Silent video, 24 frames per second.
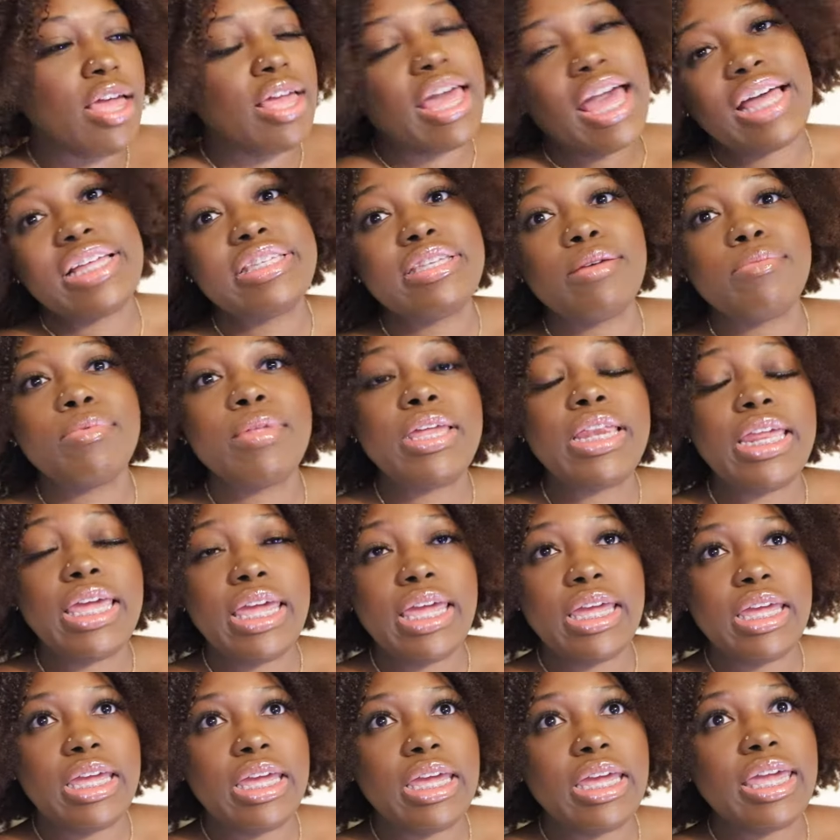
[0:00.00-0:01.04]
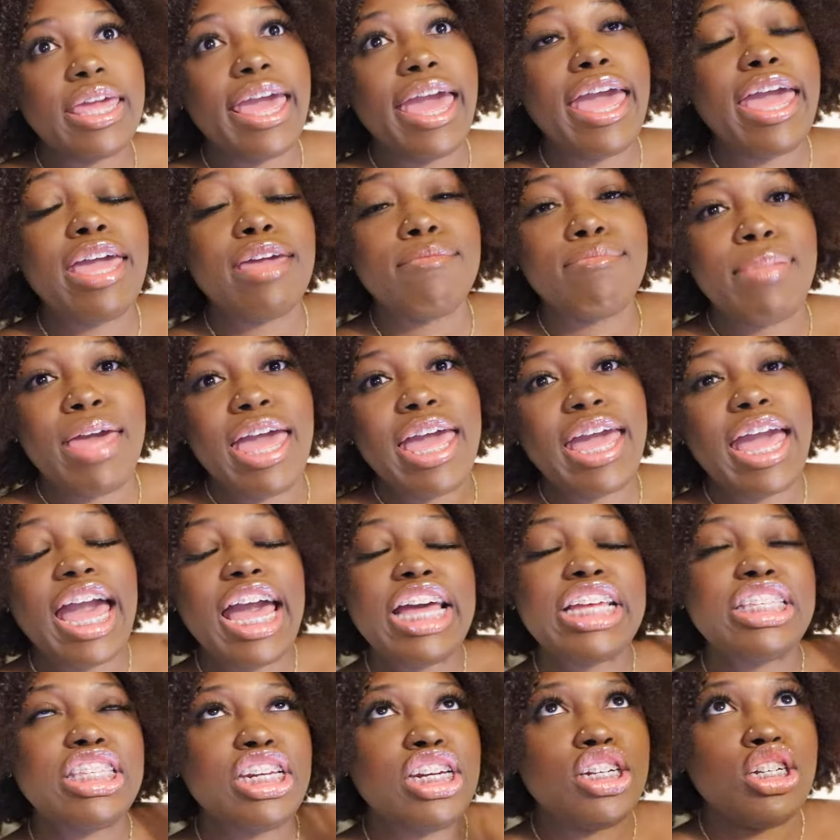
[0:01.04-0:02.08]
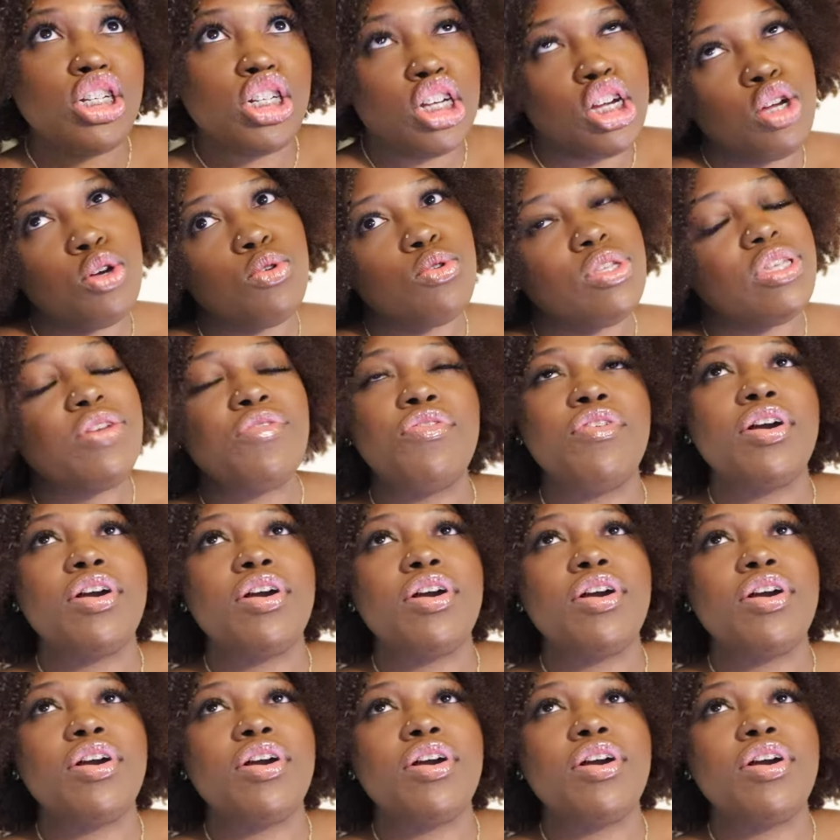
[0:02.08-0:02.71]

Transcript: got something to eat came back got into the jacuzzi